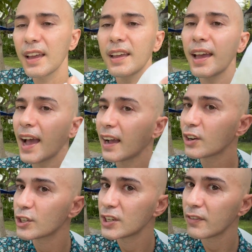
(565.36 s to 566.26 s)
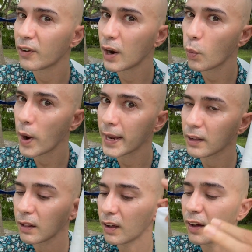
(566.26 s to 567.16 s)
handkerchief or a white
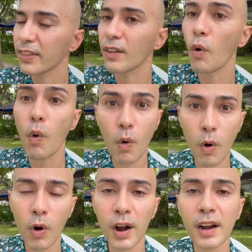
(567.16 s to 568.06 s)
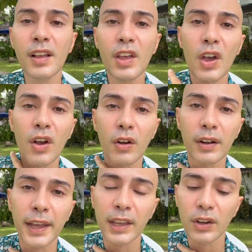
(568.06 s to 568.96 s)
cloth or
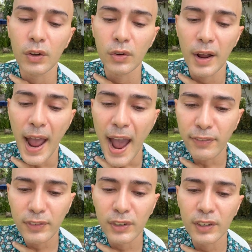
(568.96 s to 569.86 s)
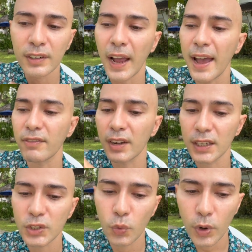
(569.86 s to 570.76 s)
like you know after i have
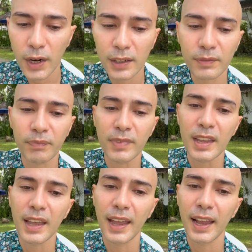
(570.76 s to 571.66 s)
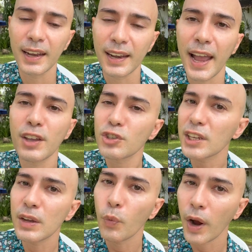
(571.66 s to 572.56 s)
gone to work and i
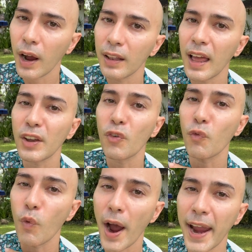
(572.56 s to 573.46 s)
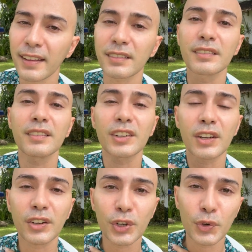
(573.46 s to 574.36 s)
usually wear a lot of white
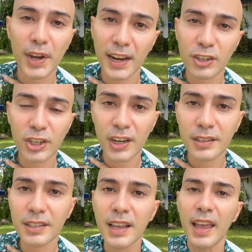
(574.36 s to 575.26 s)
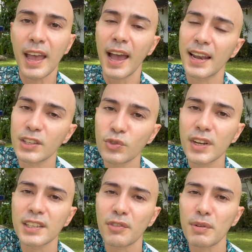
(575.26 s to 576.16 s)
crew neck shirts and as soon
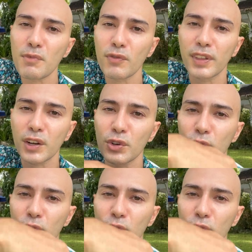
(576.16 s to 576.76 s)
as i remove the crew